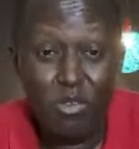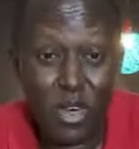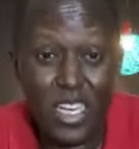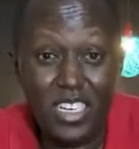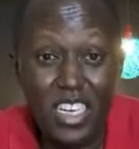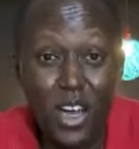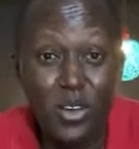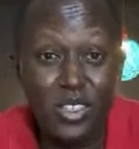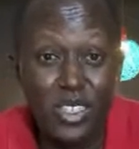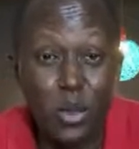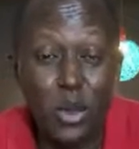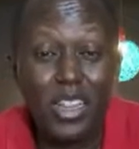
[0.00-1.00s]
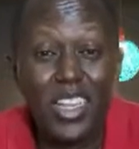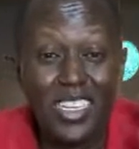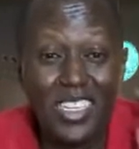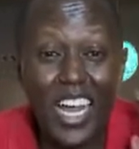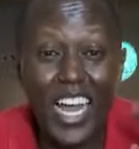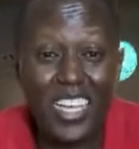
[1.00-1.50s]
right now is the one
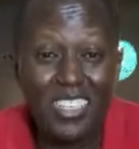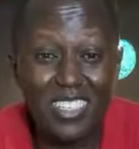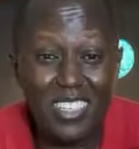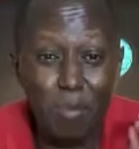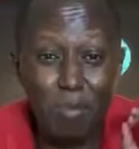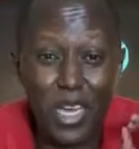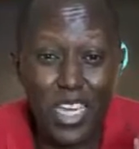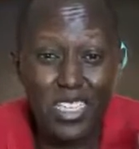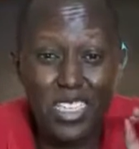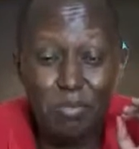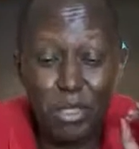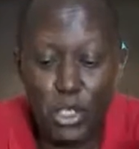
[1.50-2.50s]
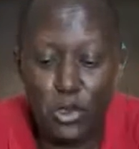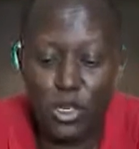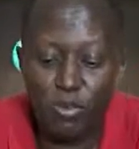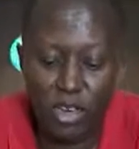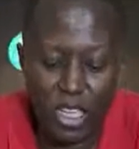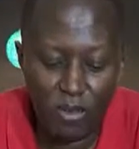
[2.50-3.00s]
that has the best
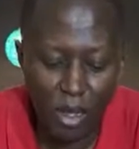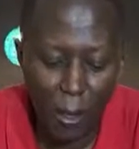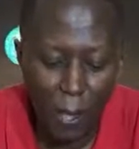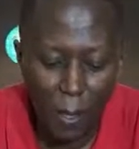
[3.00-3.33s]
pishori flavor.